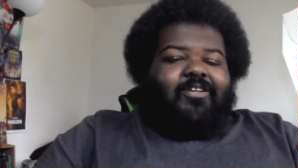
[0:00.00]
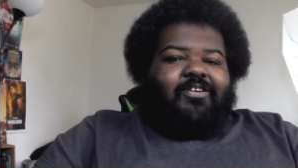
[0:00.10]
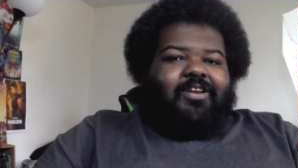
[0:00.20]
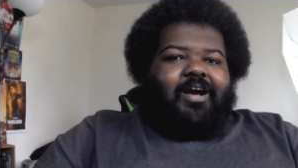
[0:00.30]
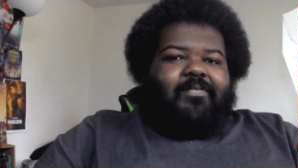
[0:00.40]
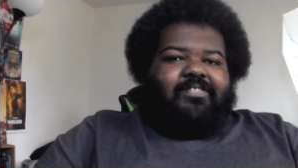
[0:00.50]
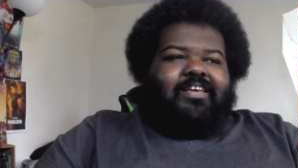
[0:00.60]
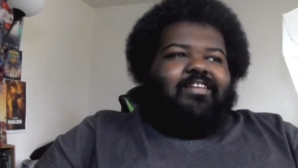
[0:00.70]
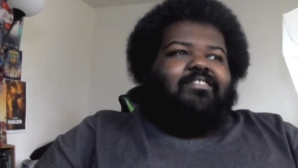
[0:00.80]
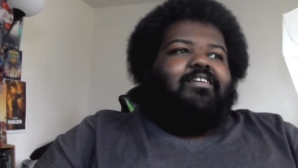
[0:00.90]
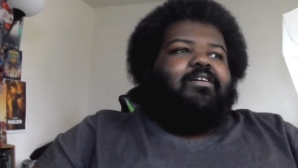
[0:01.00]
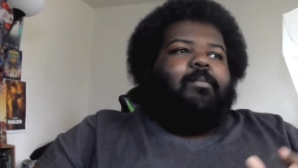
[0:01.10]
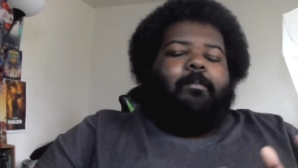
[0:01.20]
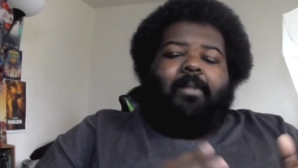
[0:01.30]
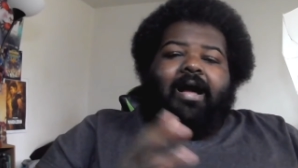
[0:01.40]
You know what I'm saying?
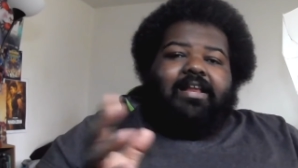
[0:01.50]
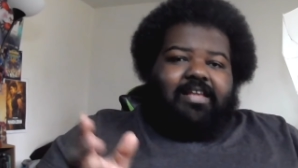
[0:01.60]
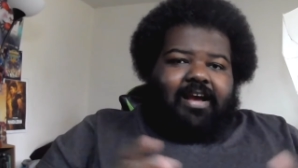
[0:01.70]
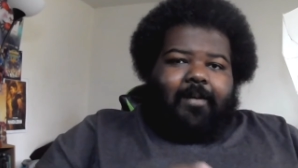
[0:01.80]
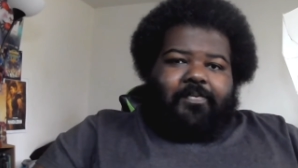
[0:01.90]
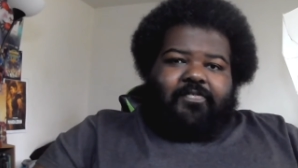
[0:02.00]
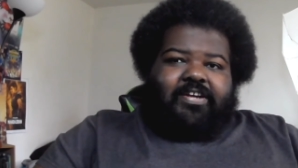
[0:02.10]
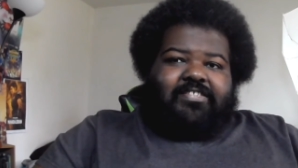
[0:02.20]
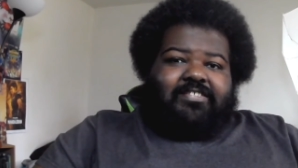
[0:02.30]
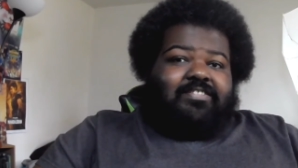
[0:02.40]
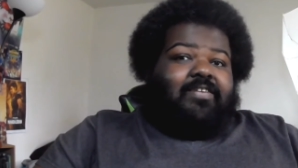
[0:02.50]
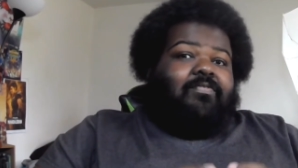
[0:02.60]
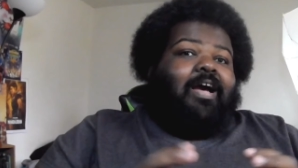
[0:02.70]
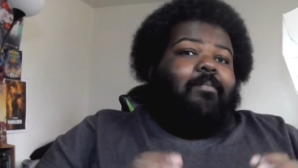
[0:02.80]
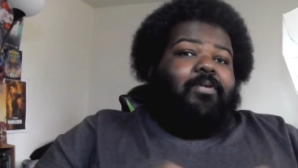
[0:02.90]
Mining operations
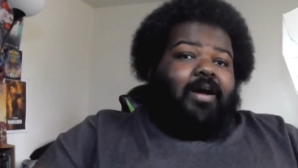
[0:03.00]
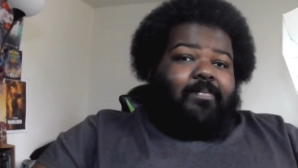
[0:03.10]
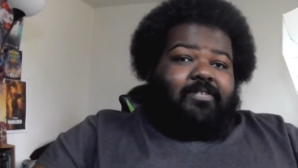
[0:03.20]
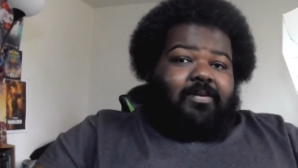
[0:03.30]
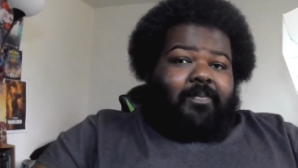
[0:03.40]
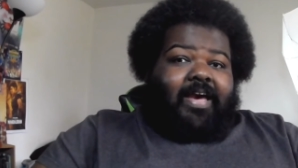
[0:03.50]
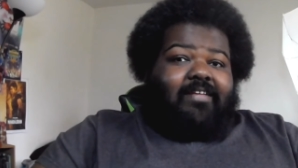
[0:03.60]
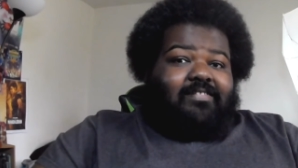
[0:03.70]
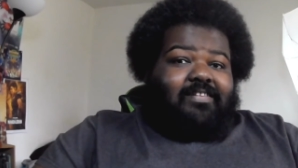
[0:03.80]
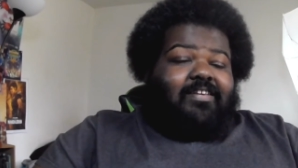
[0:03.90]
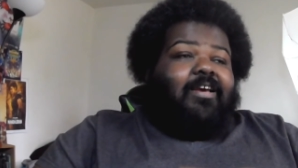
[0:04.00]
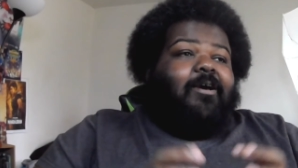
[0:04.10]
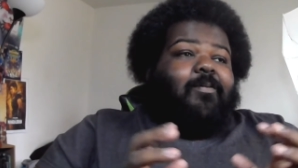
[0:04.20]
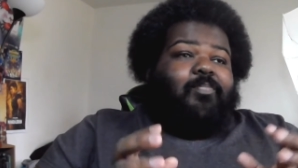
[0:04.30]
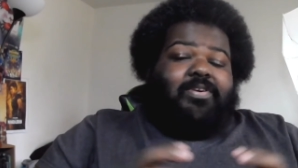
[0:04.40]
have not been up to capacity
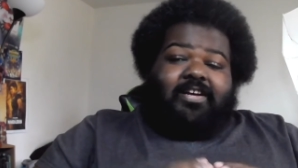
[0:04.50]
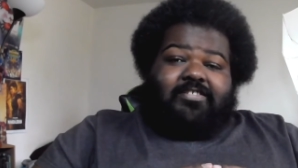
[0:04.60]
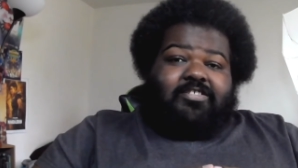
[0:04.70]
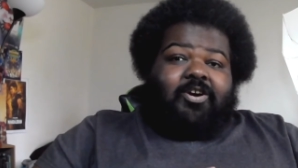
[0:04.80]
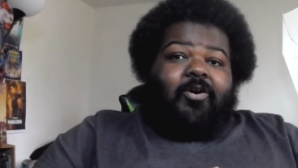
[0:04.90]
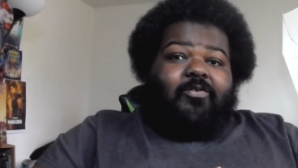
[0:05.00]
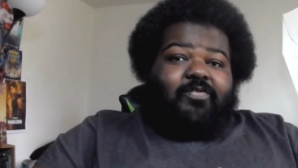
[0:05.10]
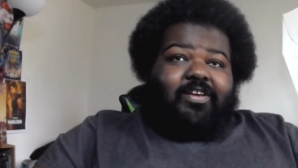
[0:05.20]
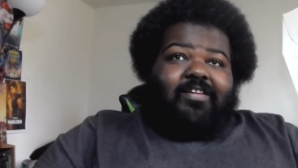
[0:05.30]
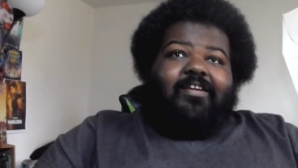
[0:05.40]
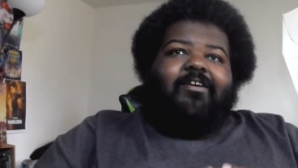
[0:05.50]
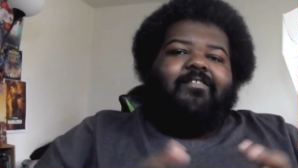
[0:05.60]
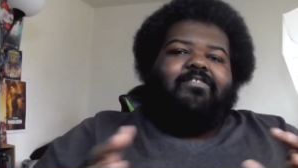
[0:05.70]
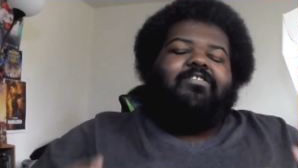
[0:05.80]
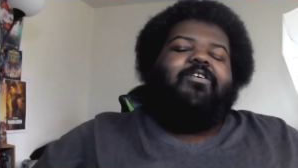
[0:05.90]
because of COVID.
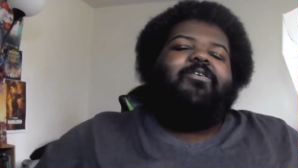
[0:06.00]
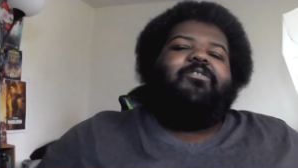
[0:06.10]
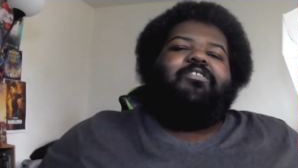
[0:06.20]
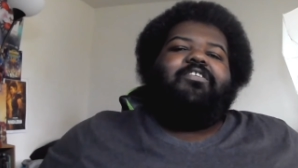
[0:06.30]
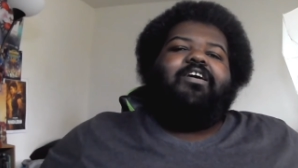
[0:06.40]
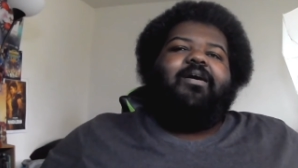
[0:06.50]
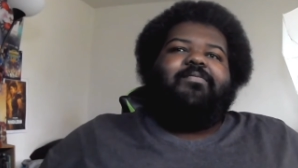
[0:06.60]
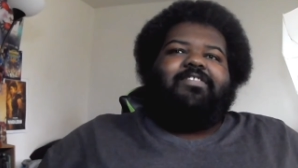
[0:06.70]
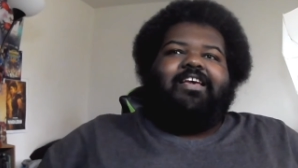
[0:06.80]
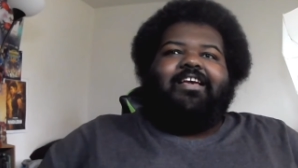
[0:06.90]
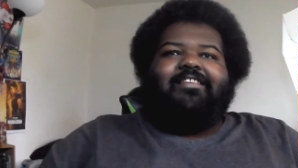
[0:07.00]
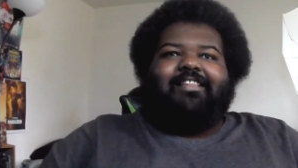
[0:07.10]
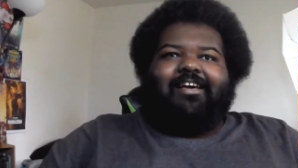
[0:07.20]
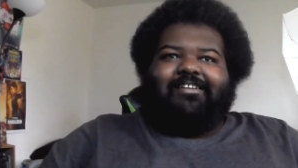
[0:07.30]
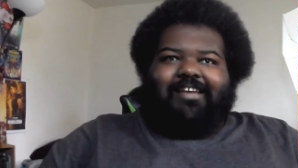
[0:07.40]
So, you know what I'm saying?
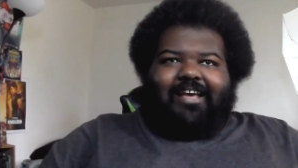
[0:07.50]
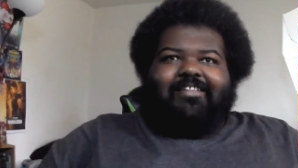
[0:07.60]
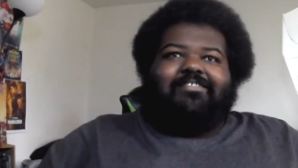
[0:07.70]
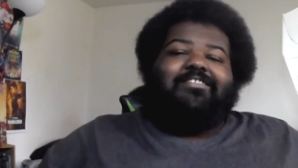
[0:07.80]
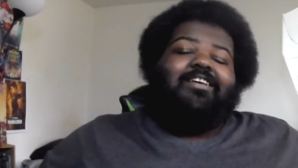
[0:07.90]
Like, yes.